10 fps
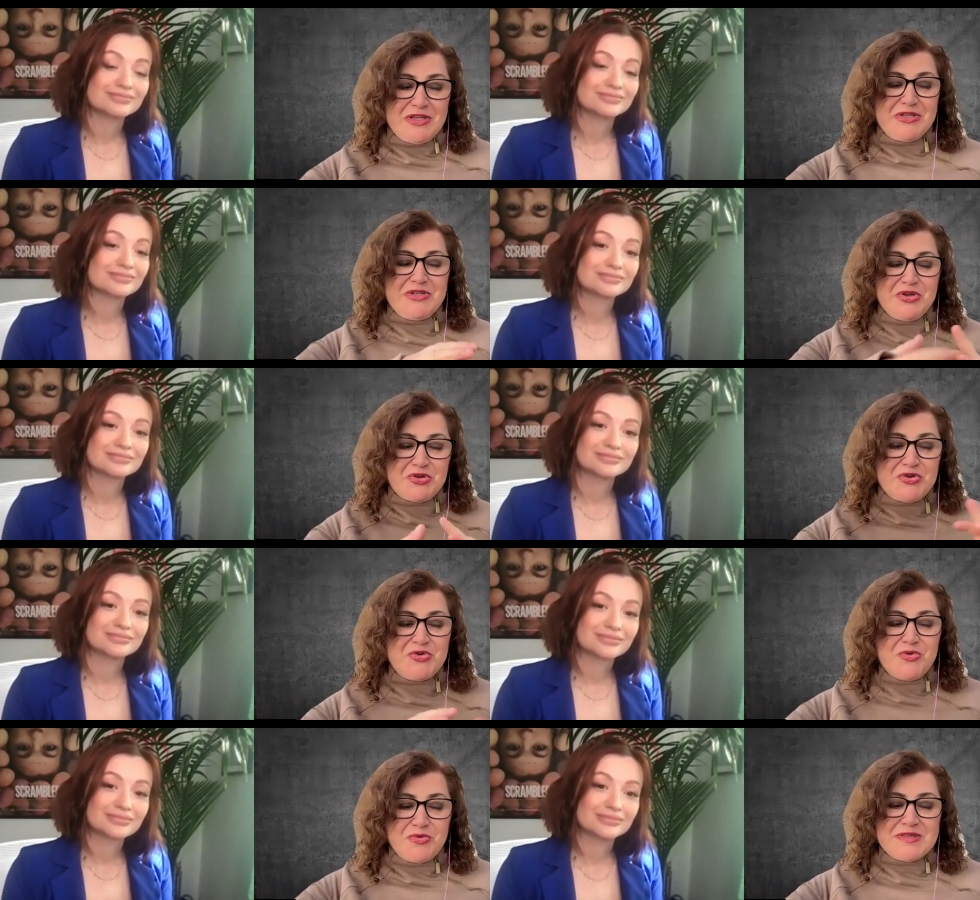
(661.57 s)
Speaker 1: your
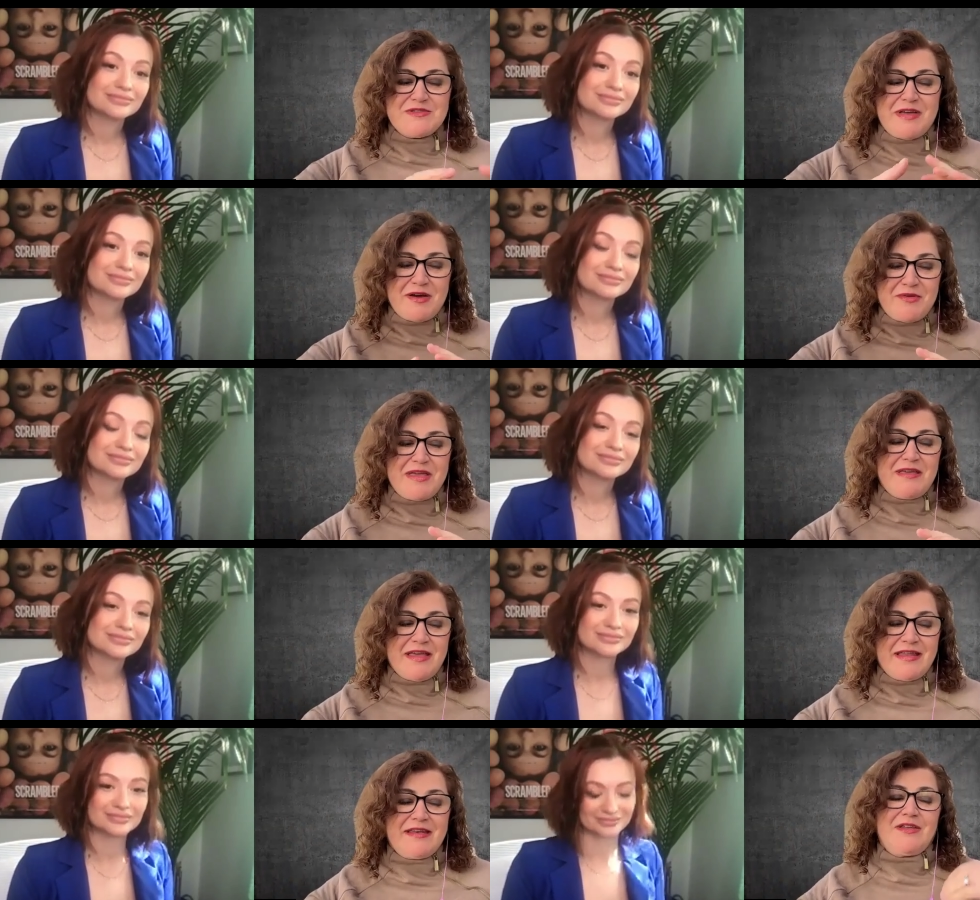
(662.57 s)
crew is very
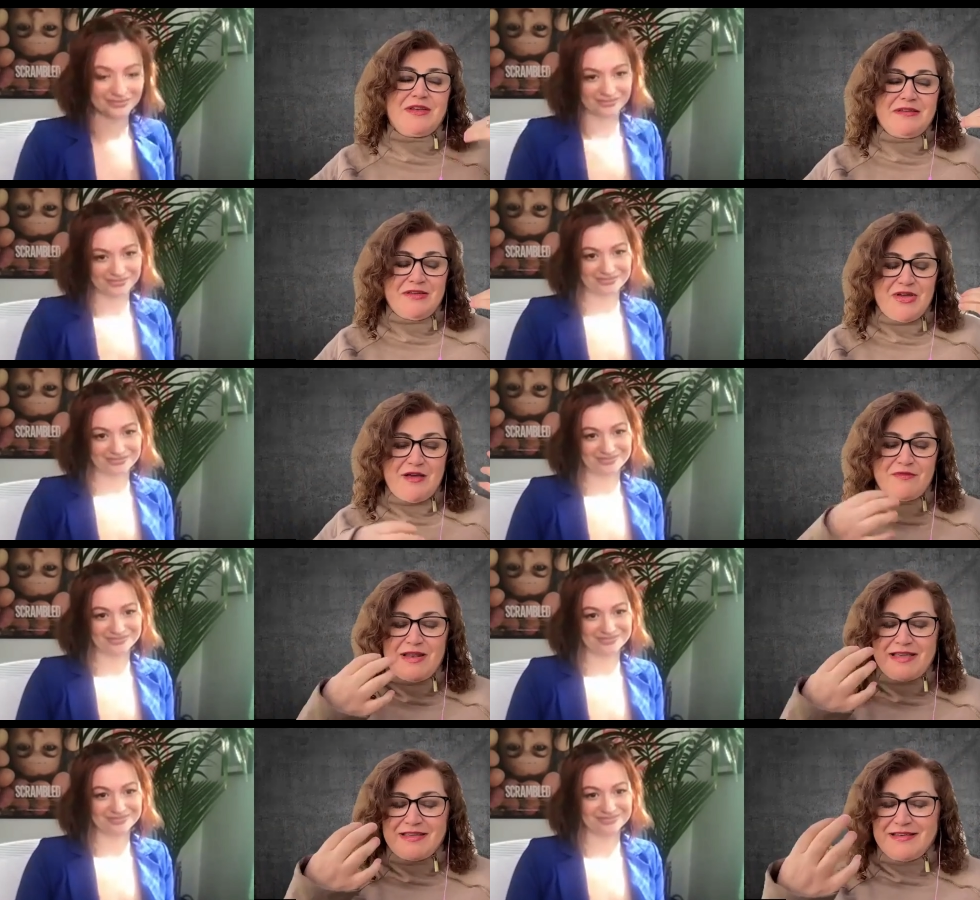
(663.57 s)
and it, you have
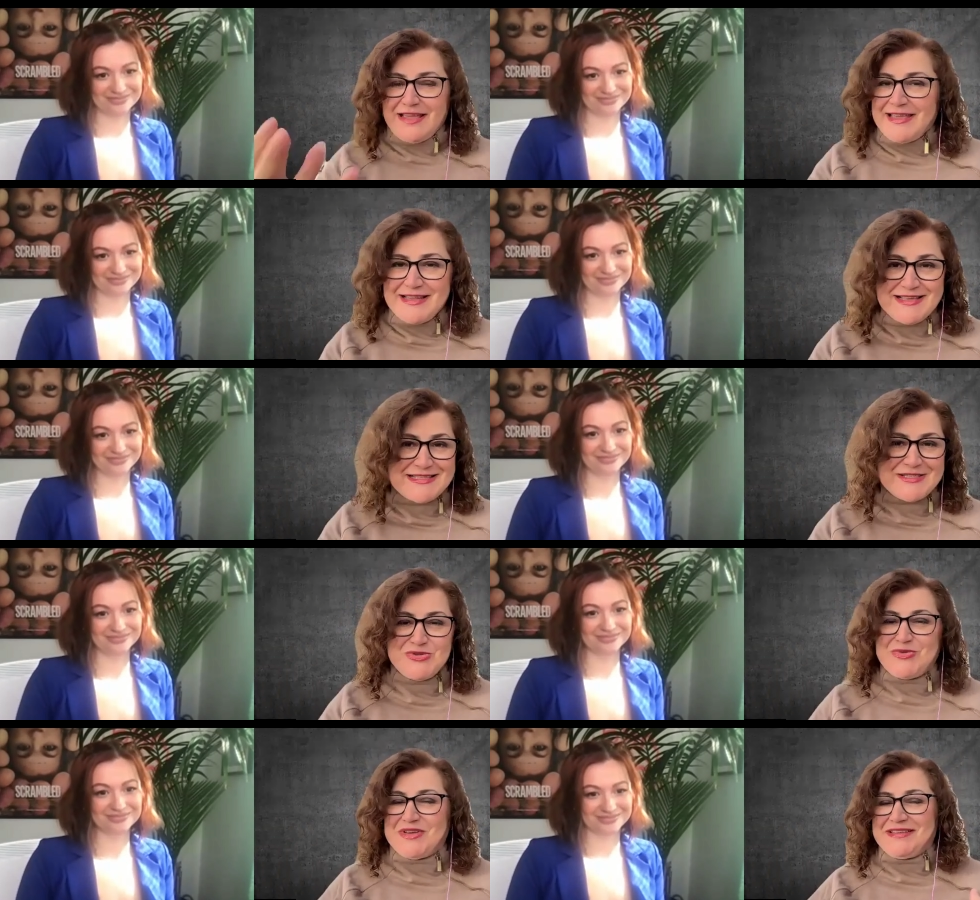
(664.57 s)
like ladies
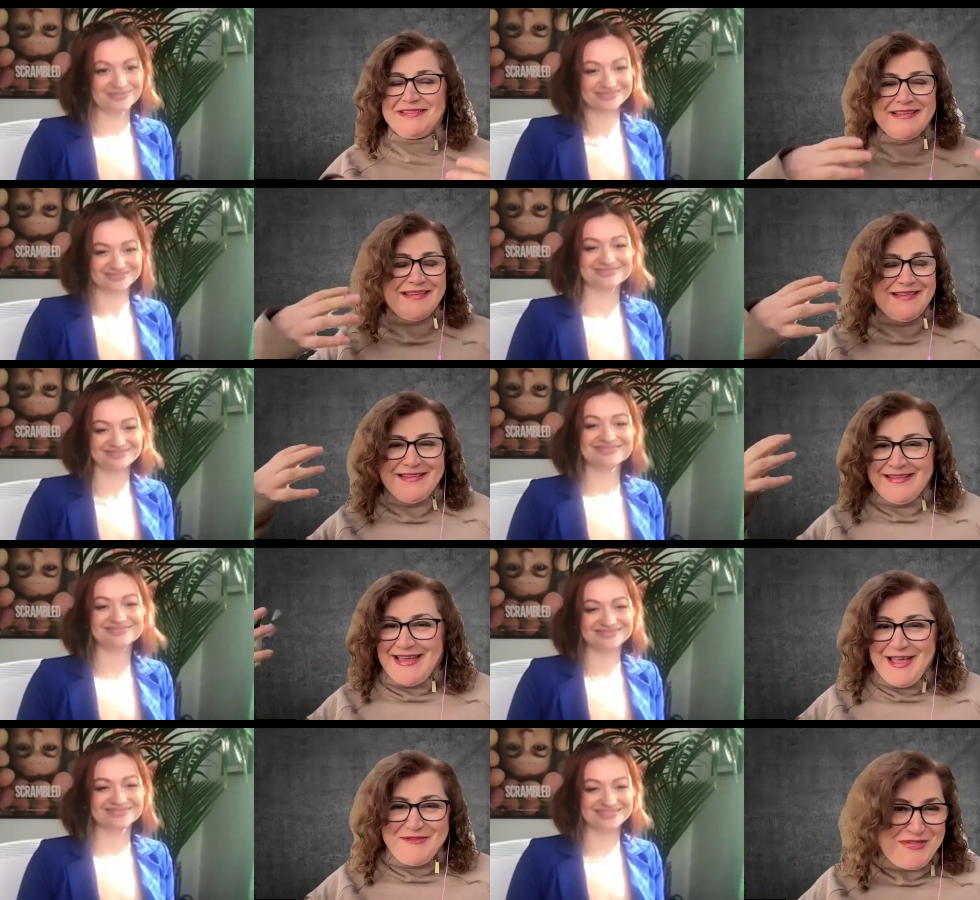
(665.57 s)
doing
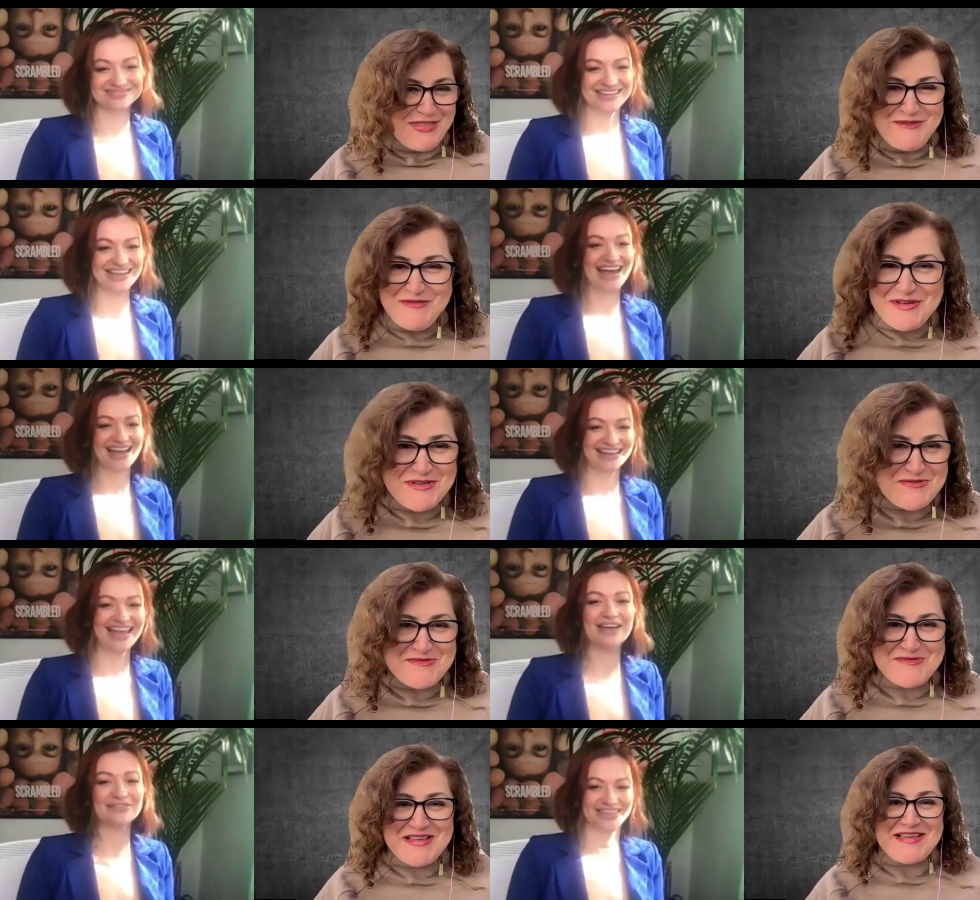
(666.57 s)
everything for
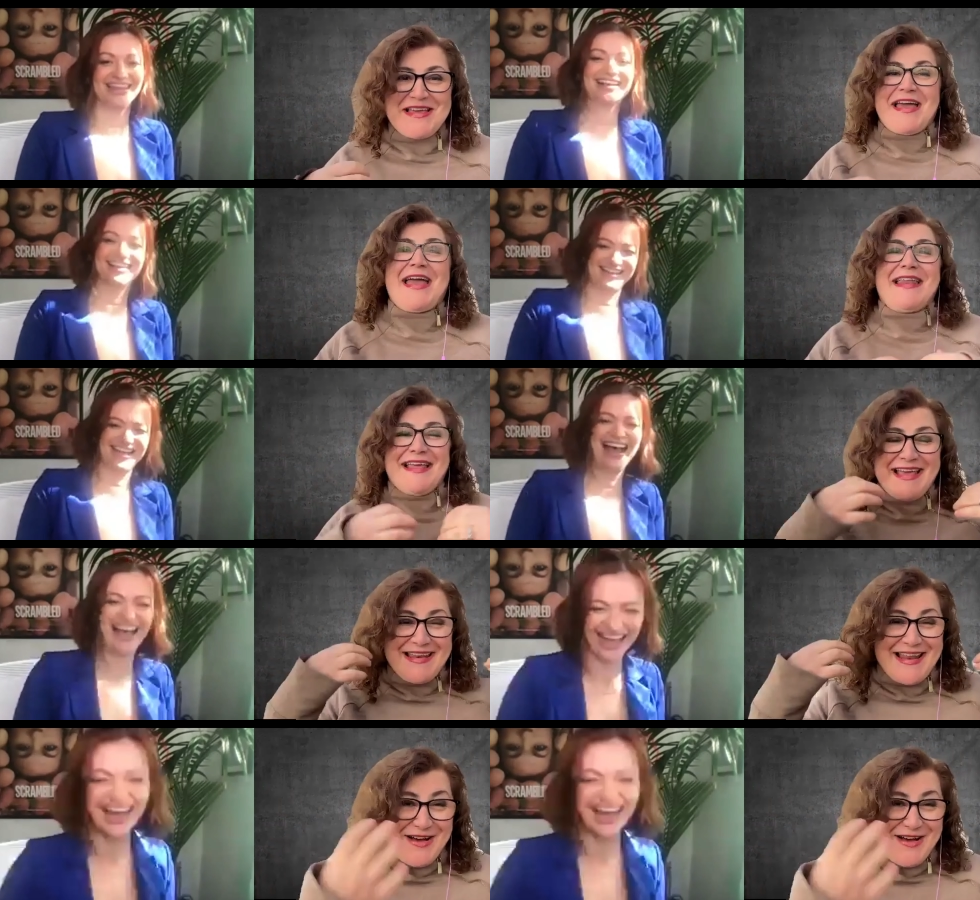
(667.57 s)
you everything. And, and,